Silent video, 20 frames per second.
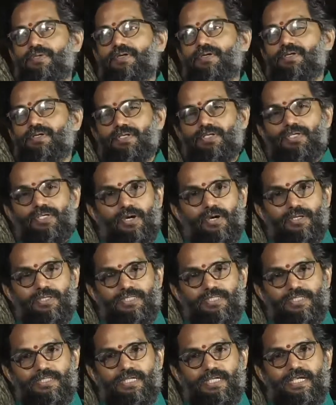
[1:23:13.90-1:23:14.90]
not
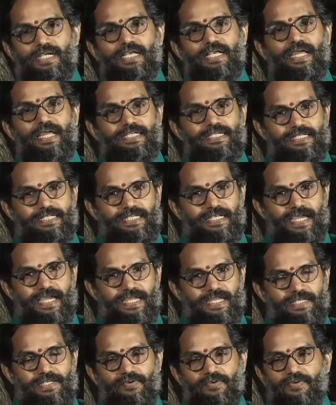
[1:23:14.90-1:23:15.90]

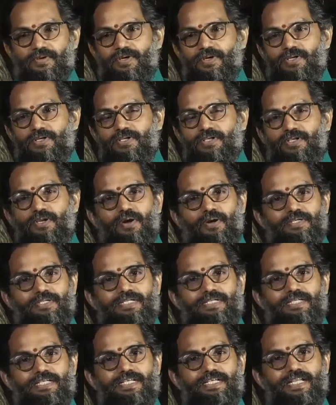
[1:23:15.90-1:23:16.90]
99, not
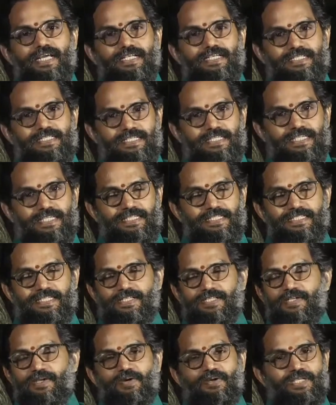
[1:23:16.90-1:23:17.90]
98,
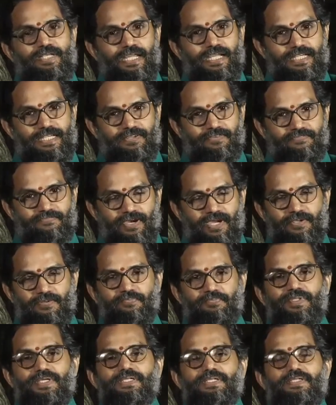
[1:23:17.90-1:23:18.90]
not 95,
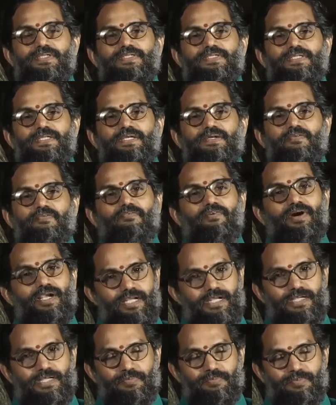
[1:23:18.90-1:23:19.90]
it is
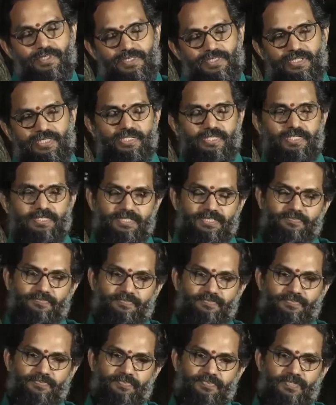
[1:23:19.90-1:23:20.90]
100%.
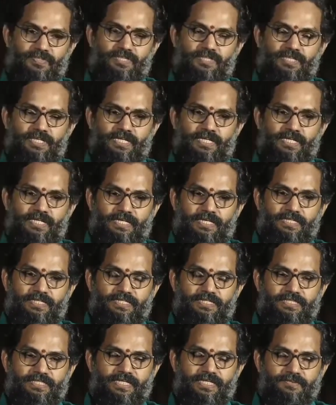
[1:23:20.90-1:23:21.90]

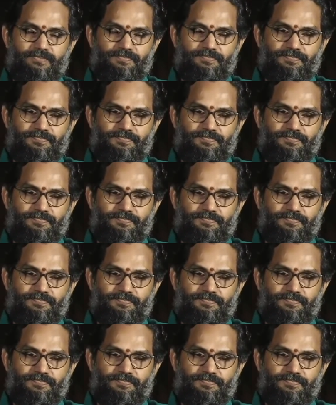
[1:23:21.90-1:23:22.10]
Then